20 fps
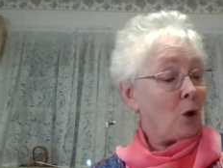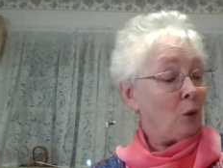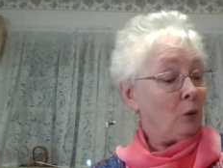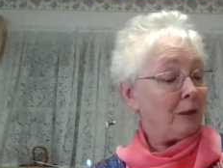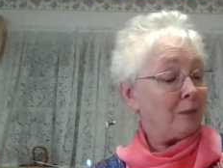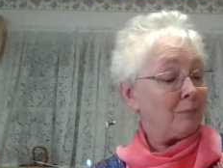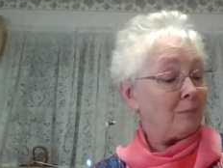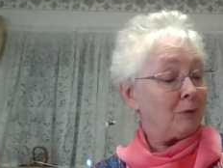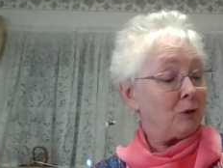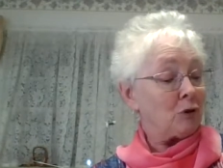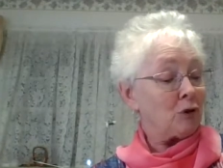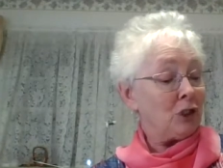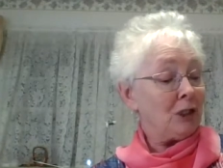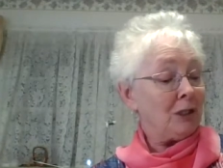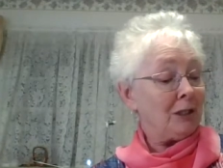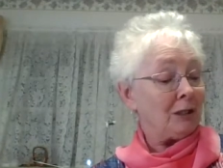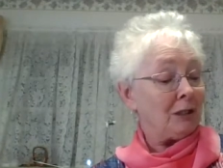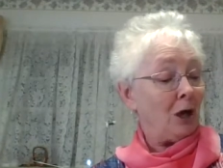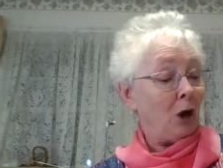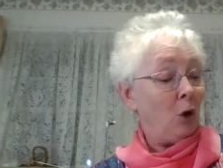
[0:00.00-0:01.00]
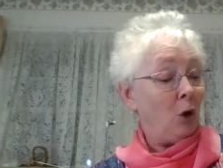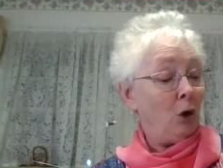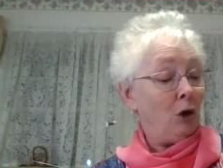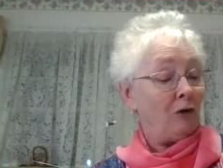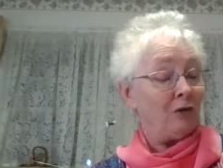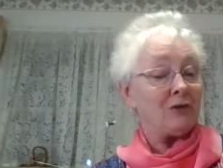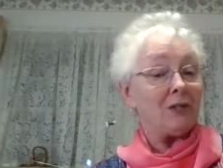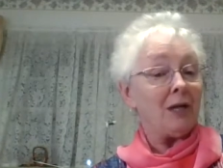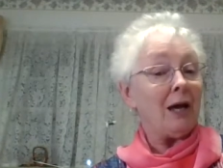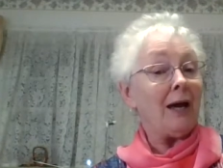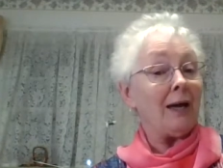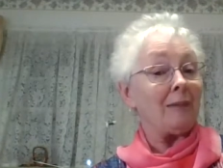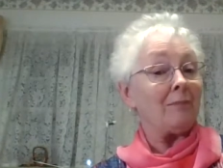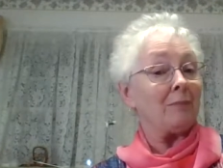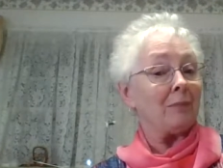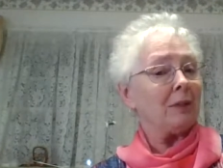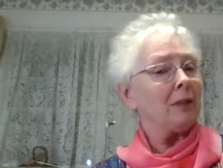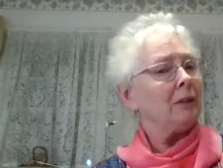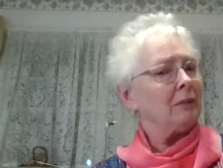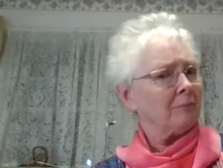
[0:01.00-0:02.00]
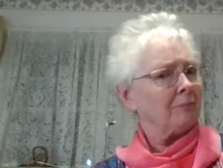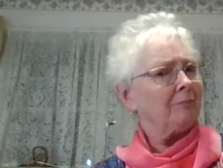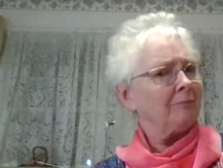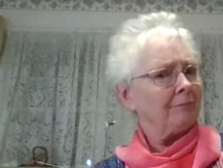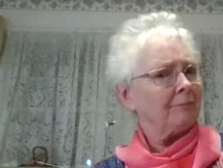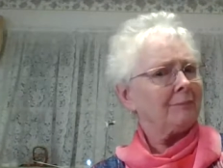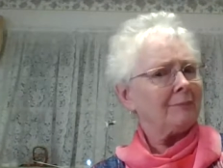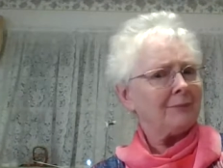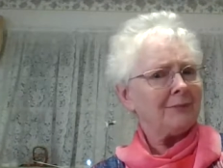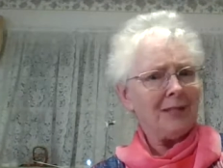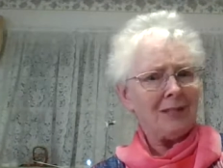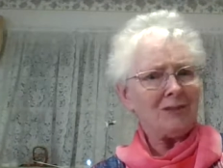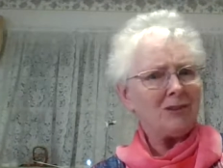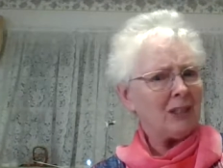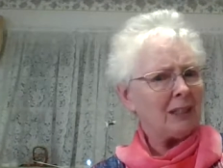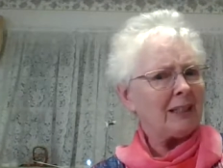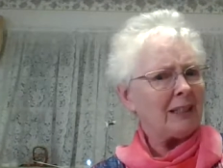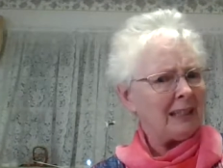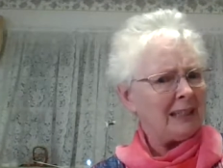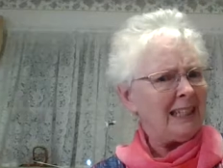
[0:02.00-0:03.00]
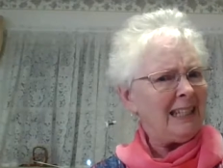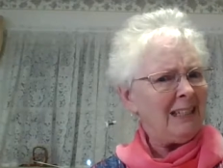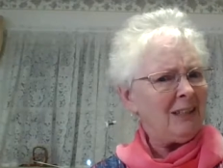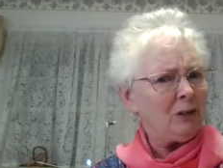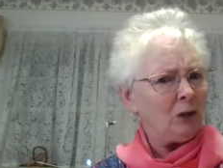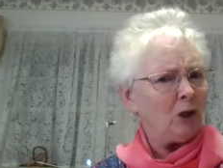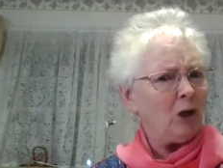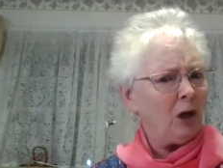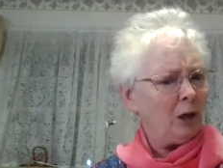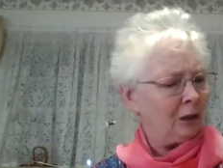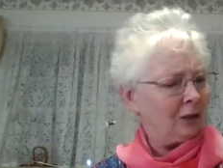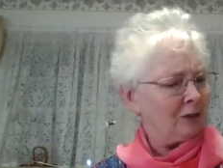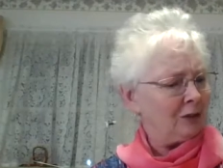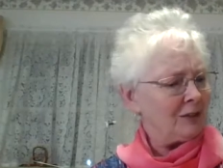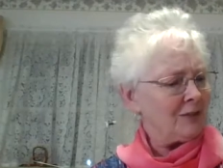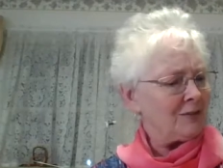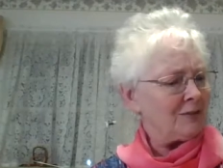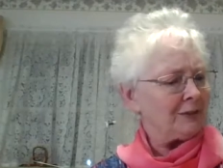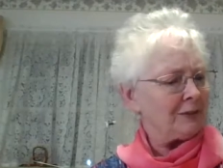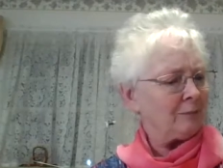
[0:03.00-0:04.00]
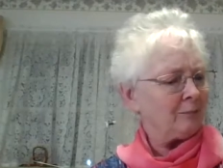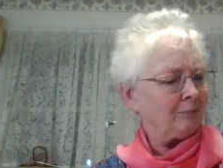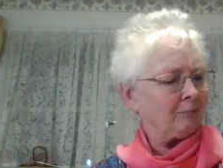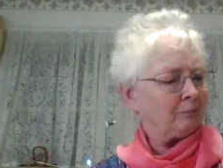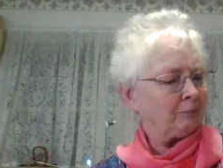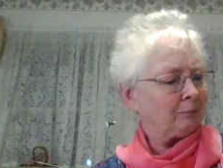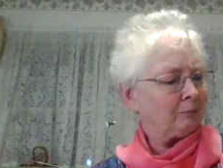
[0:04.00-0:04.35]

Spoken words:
hold up your chin all the time. Sounds like an Eton collar, doesn't it?